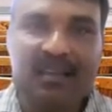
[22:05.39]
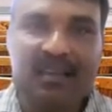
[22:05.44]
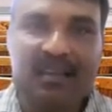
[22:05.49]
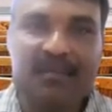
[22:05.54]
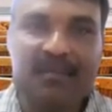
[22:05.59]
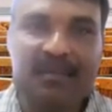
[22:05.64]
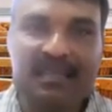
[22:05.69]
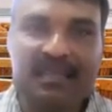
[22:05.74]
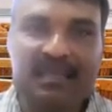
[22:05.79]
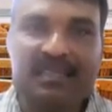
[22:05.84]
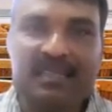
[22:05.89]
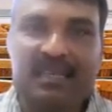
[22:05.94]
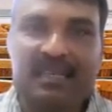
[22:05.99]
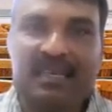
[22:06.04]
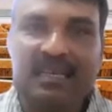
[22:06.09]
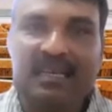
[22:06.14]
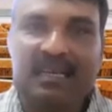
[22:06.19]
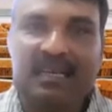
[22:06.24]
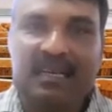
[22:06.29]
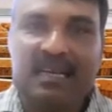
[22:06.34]
Limit
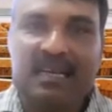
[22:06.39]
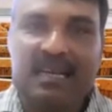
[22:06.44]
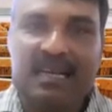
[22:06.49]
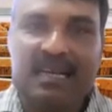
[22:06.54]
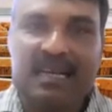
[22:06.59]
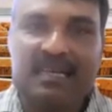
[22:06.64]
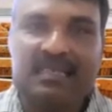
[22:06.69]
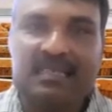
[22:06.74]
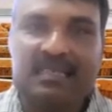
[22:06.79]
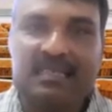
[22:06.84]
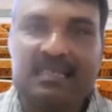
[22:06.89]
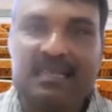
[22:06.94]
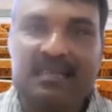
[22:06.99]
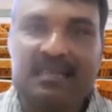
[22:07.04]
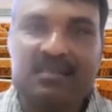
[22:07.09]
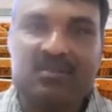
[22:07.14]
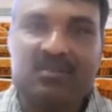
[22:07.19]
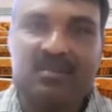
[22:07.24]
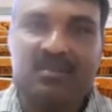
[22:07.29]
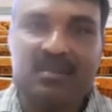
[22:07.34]
x
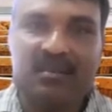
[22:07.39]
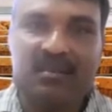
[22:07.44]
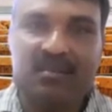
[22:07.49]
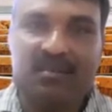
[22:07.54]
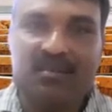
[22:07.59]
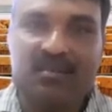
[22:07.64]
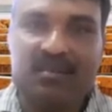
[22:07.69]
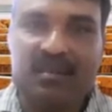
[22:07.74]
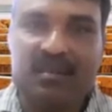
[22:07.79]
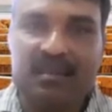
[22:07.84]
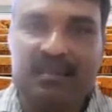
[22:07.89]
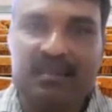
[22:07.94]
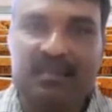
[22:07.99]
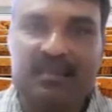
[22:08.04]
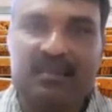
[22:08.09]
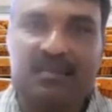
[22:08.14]
tends to 0, right?